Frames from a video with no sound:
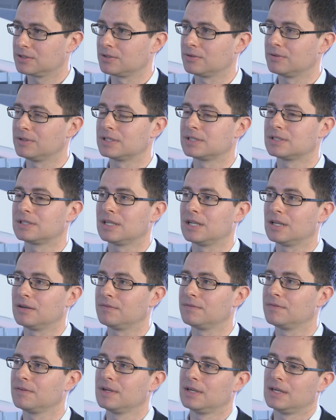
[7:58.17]
So instead
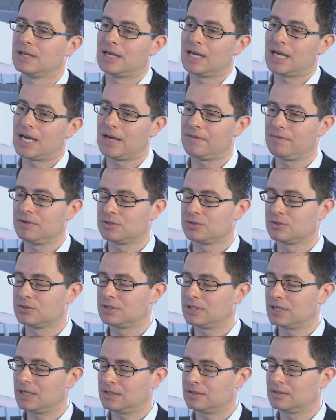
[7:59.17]
of having to
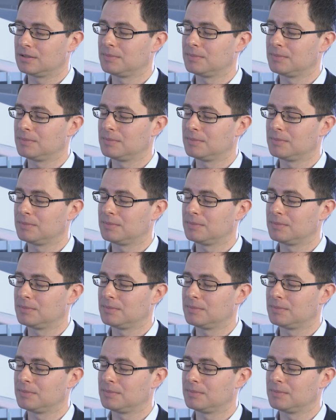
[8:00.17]
take the